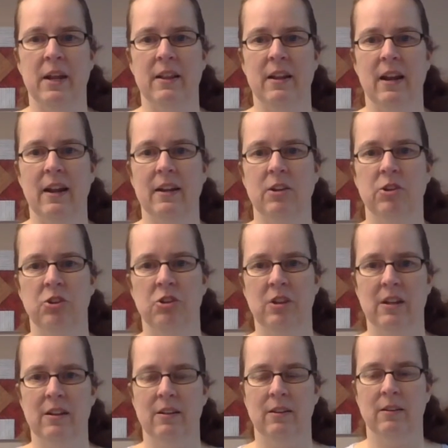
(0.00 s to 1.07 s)
way that I can do
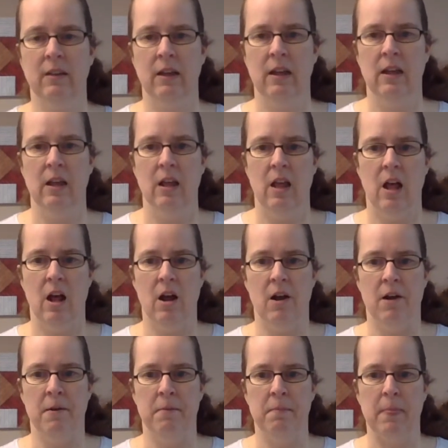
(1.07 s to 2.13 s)
this,
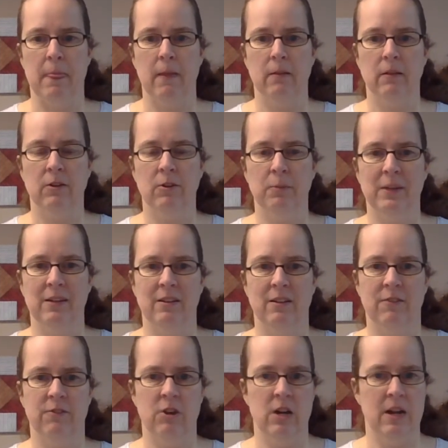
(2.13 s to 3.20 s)
um, a little bit
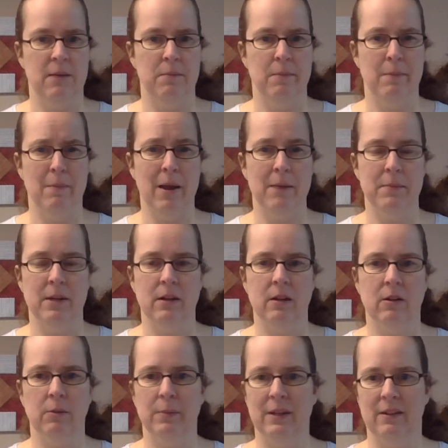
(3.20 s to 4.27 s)
different and might be a
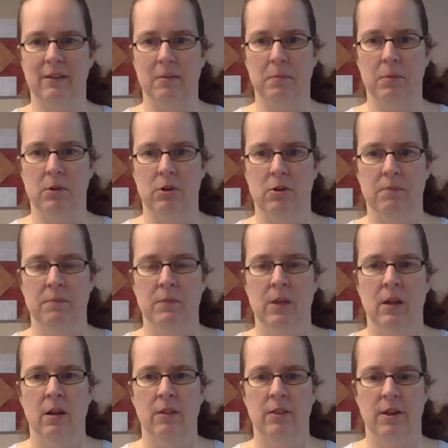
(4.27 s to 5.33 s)
little bit simpler.
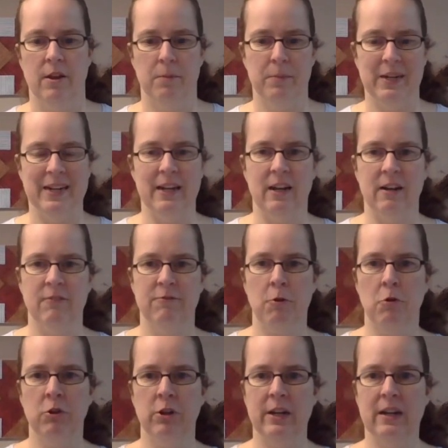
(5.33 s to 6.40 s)
The beginning
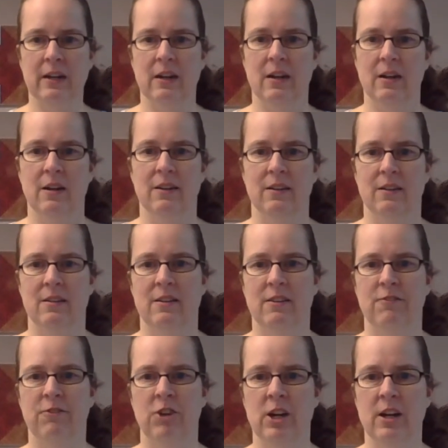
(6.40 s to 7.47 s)
folding is
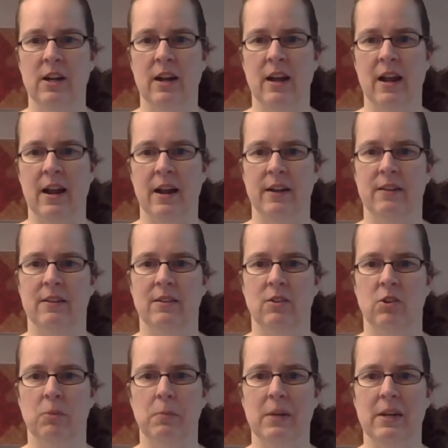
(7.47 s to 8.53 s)
different, and
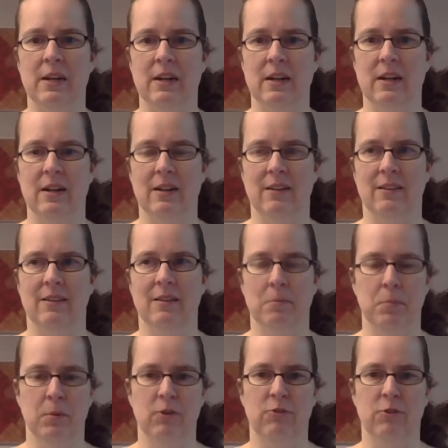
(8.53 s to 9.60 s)
to me, it's
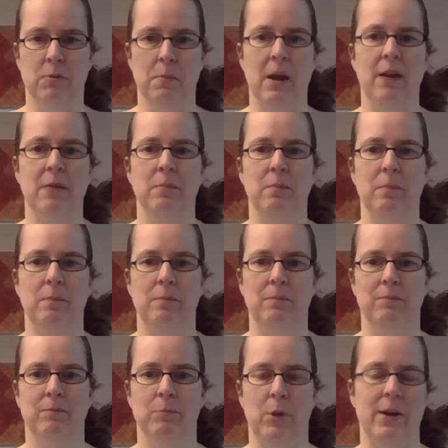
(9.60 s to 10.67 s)
simpler for my
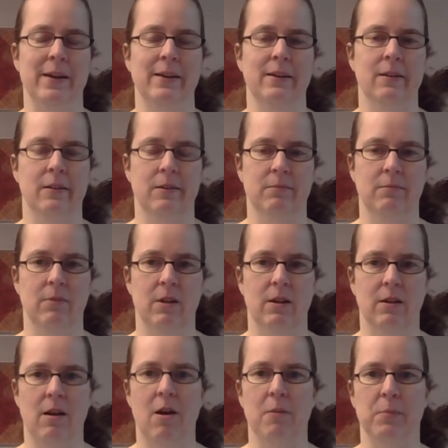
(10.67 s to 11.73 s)
brain to
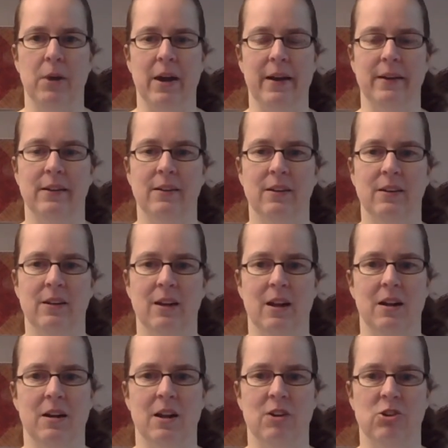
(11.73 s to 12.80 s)
comprehend it
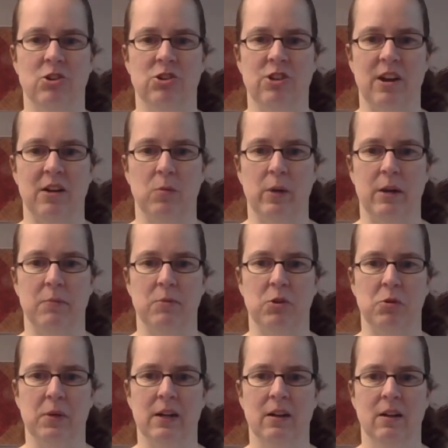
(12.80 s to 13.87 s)
and understand what I'm
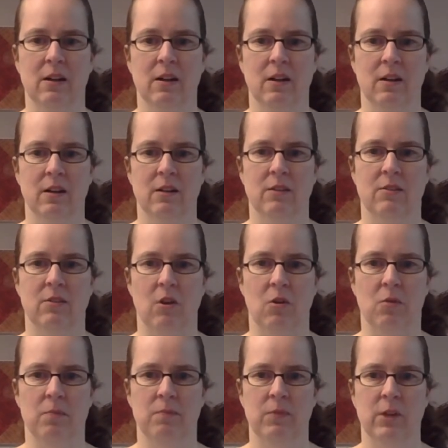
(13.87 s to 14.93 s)
doing.
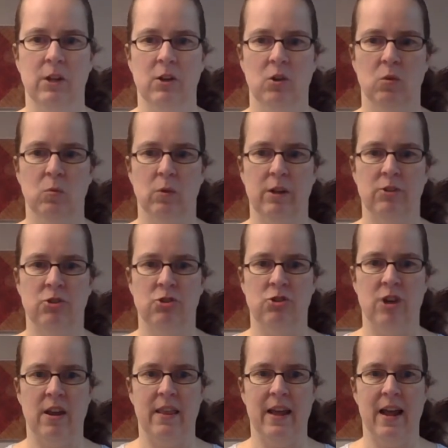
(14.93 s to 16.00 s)
So let's
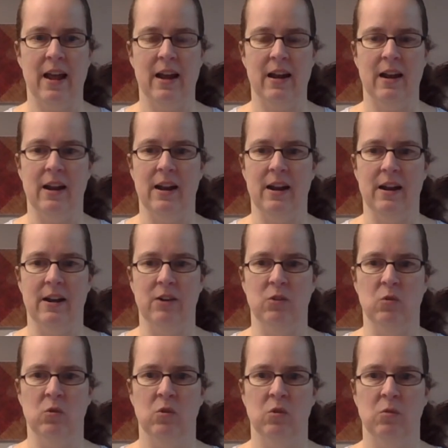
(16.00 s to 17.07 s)
try that
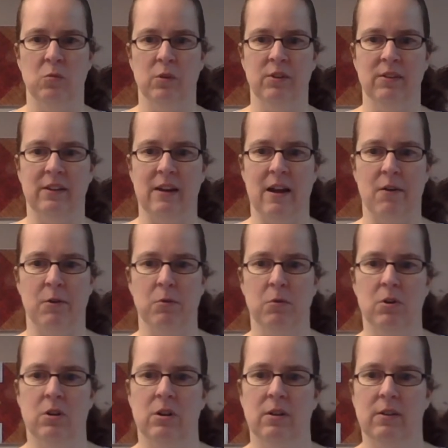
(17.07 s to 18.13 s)
and we'll see how it
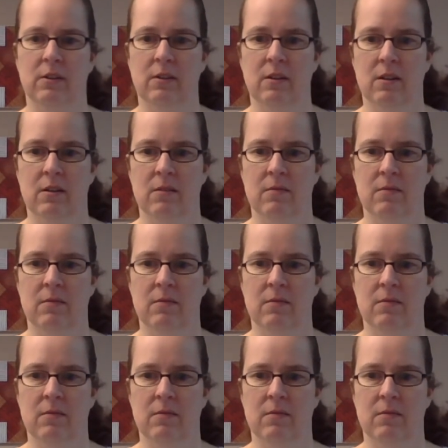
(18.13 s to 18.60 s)
works.